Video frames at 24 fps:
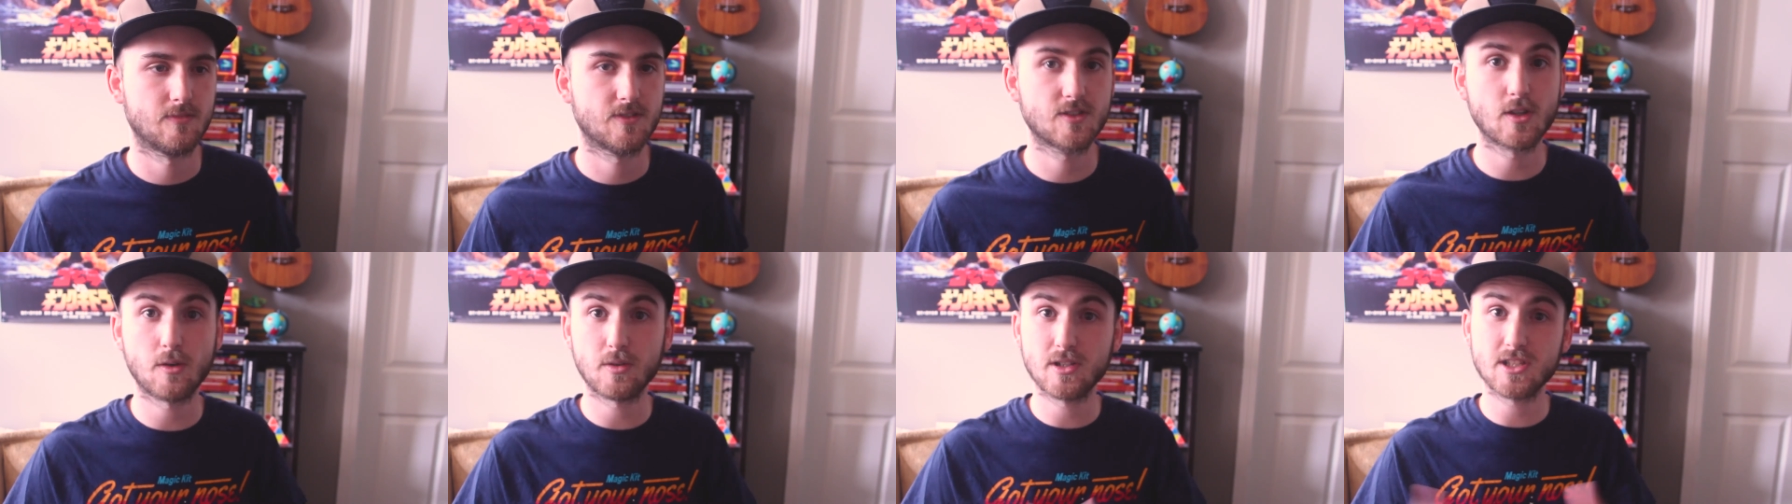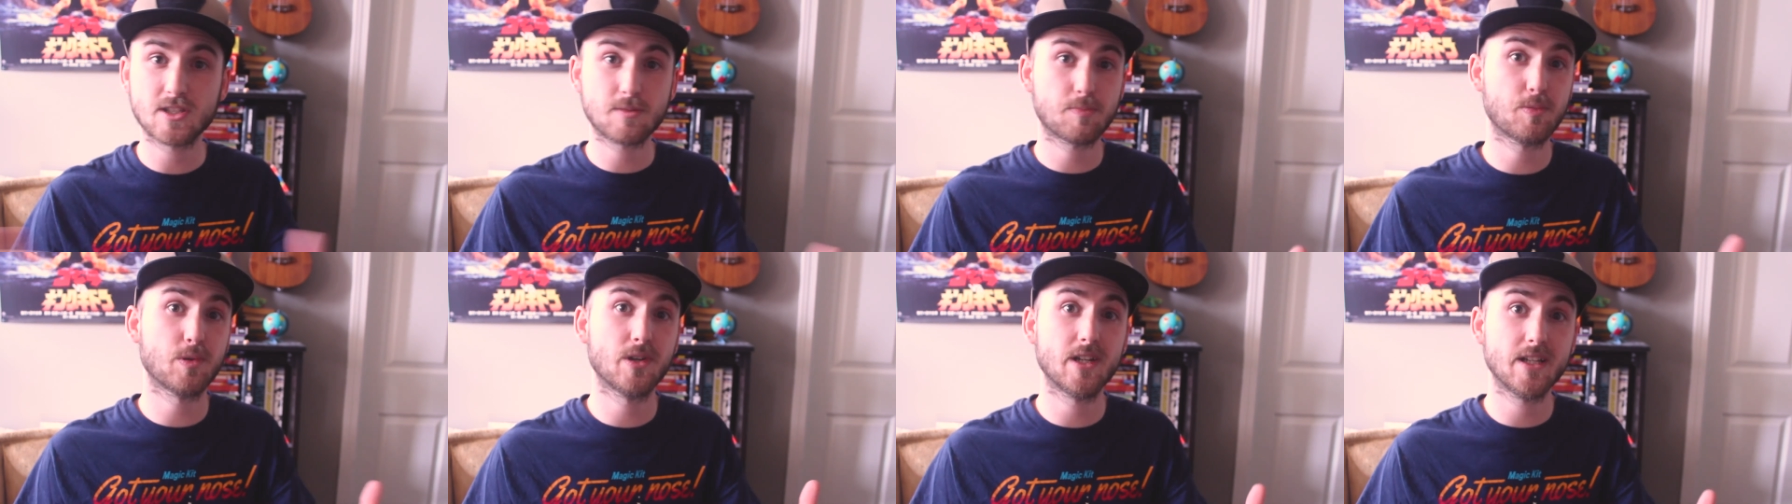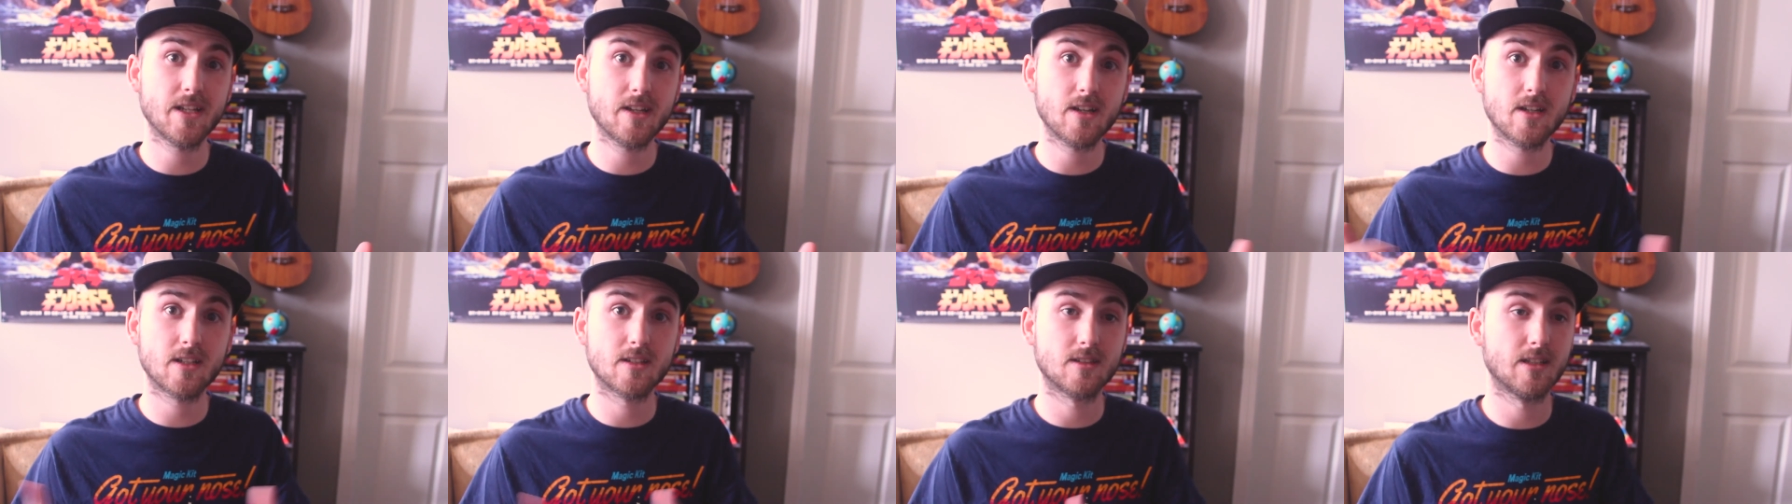So it's pretty
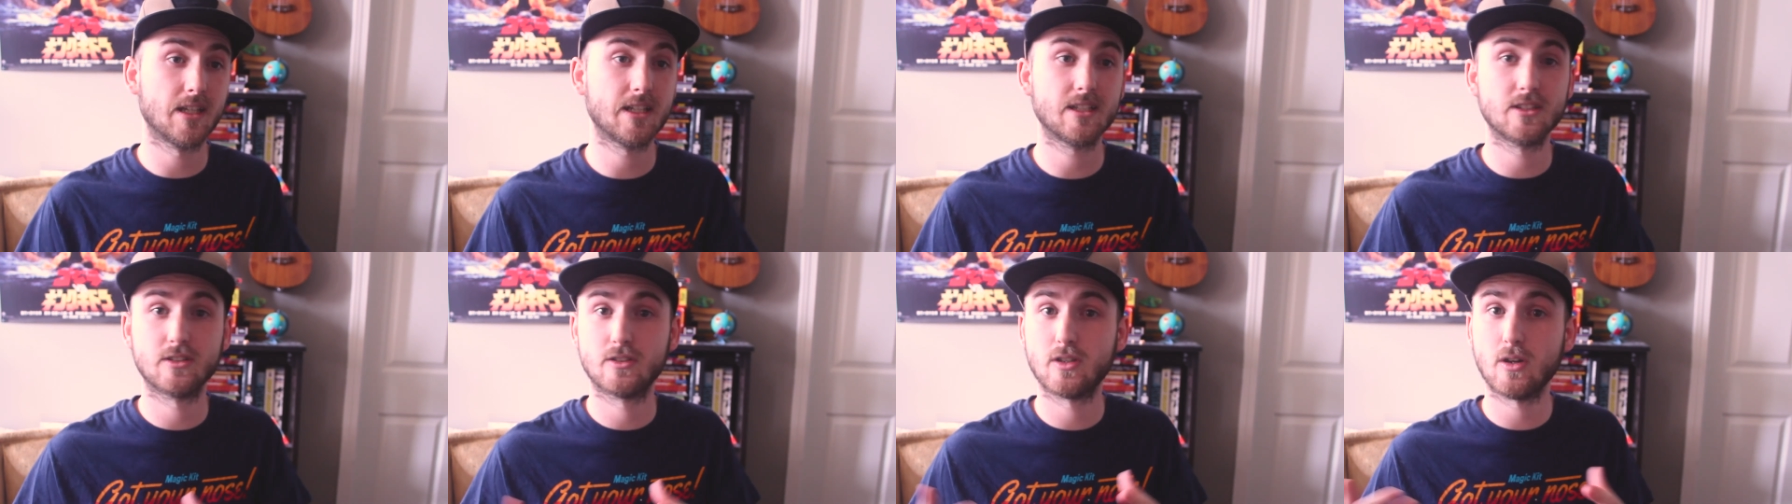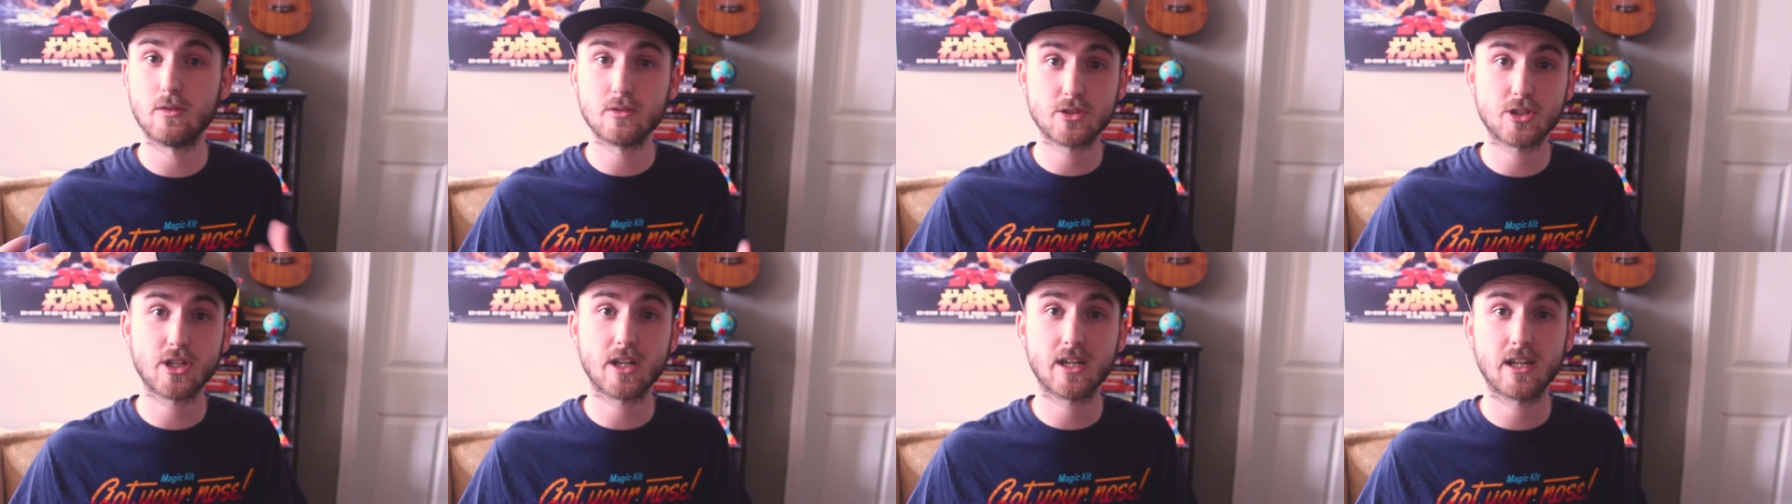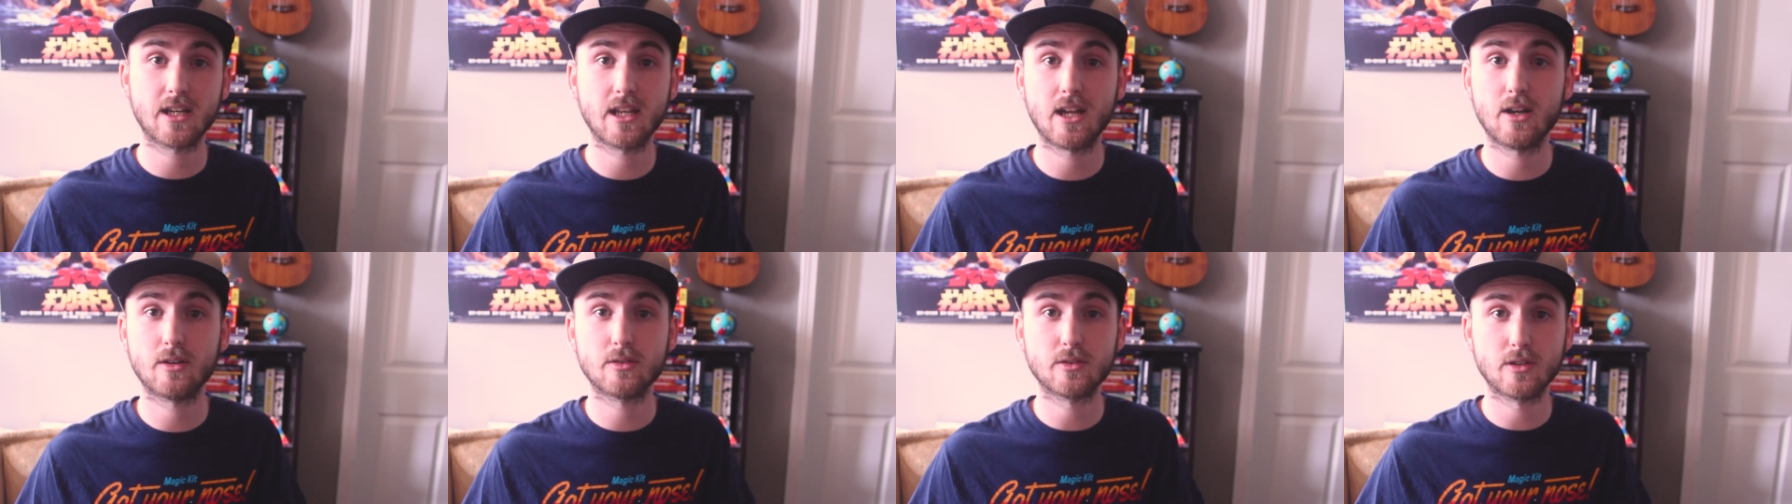good. Like, go check
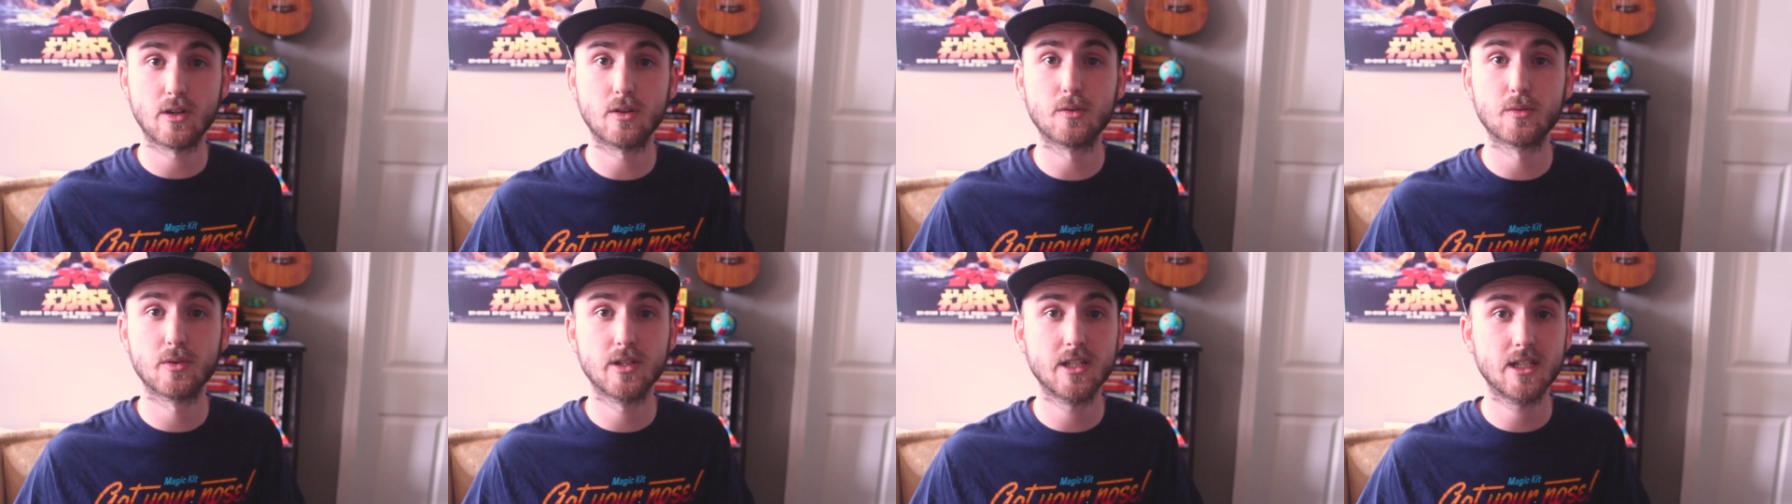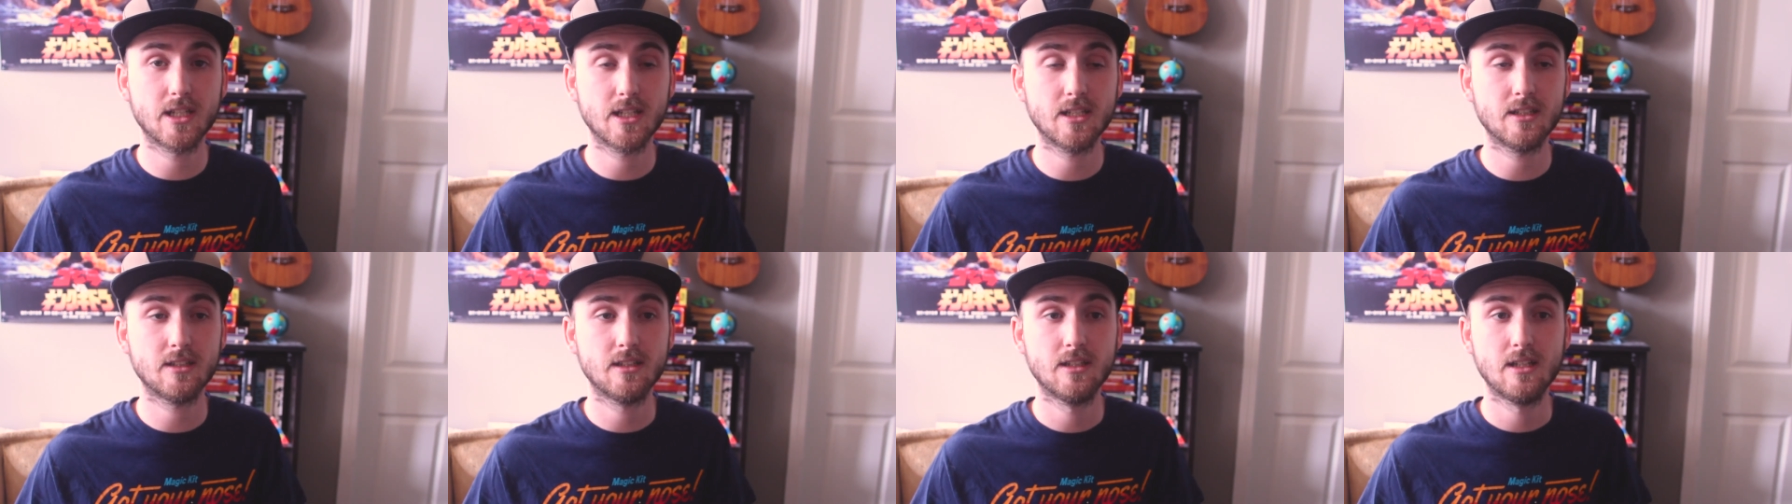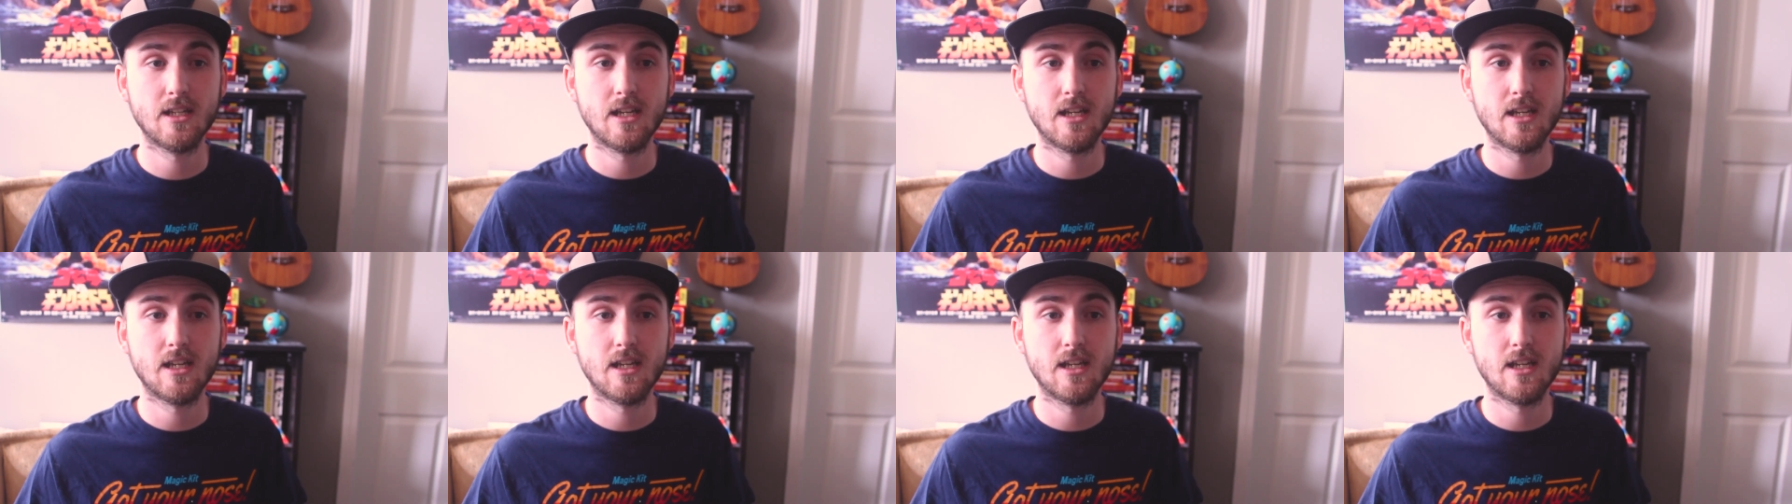it out, go read it.